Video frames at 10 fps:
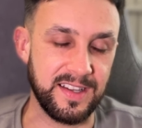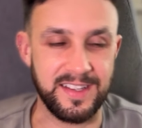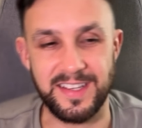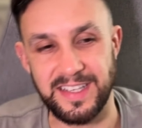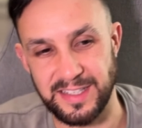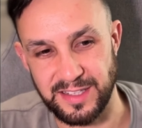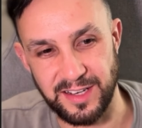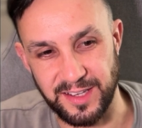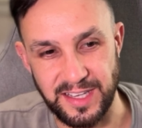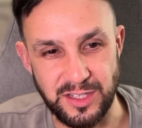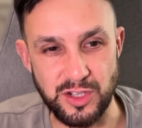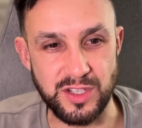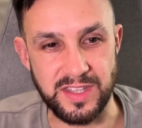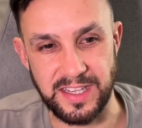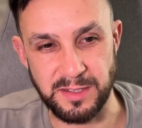
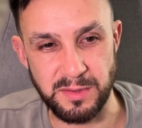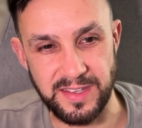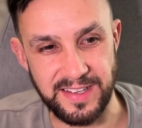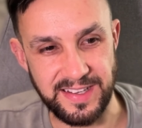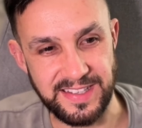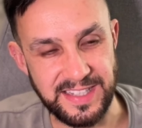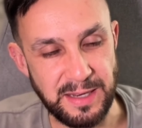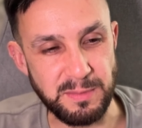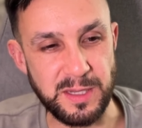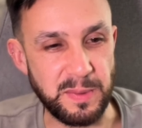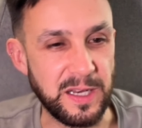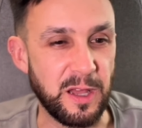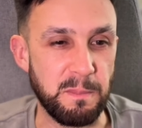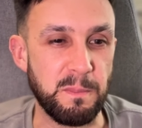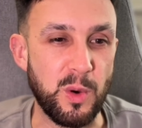there seems to be
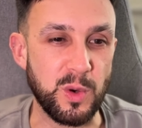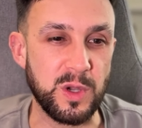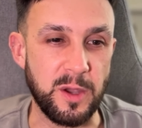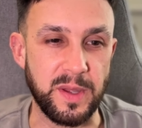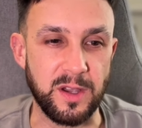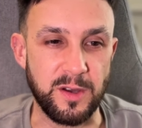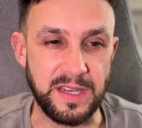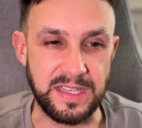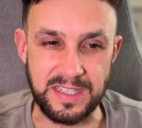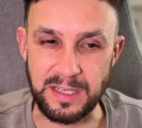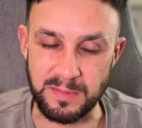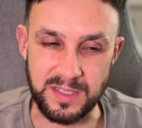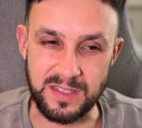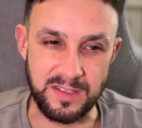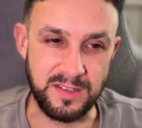like more going on. It
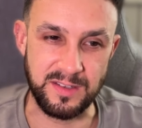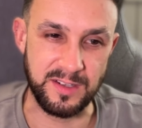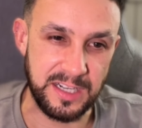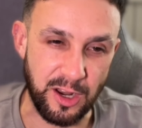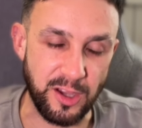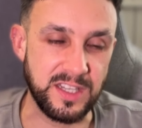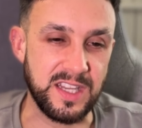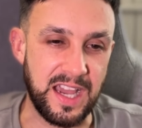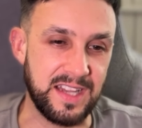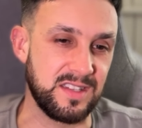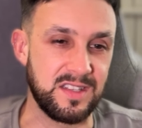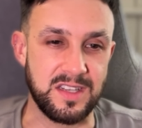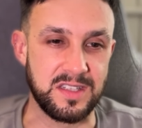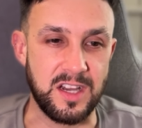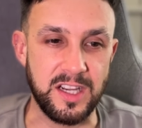seems nicer as a
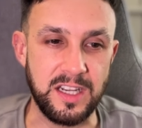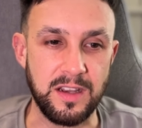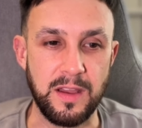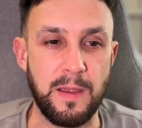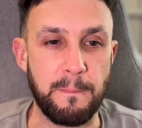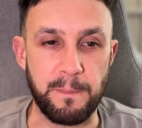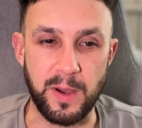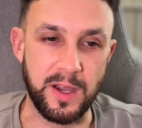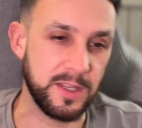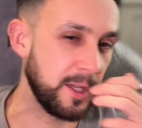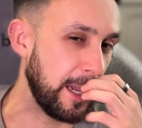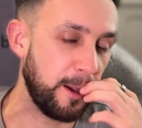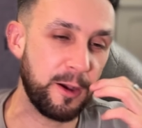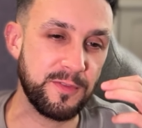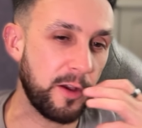design. But yeah,
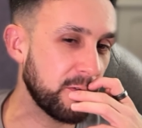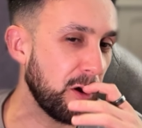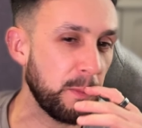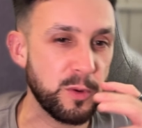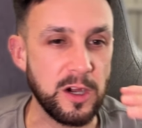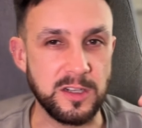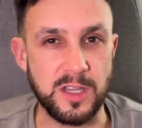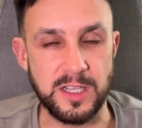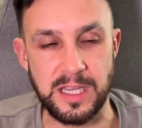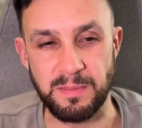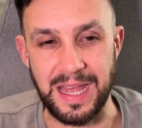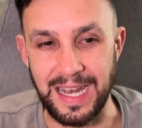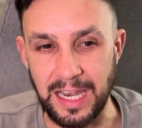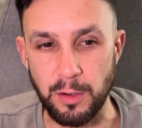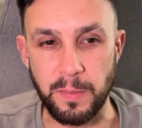I've got to prioritize him a
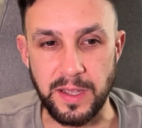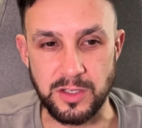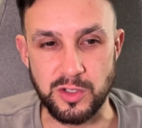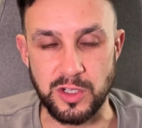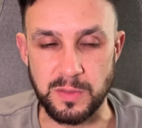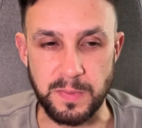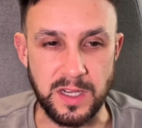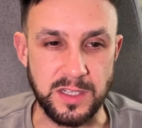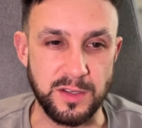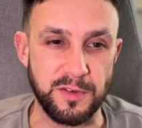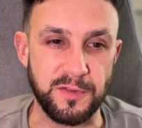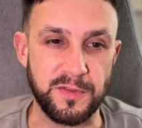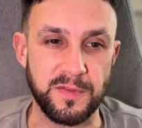little bit just because of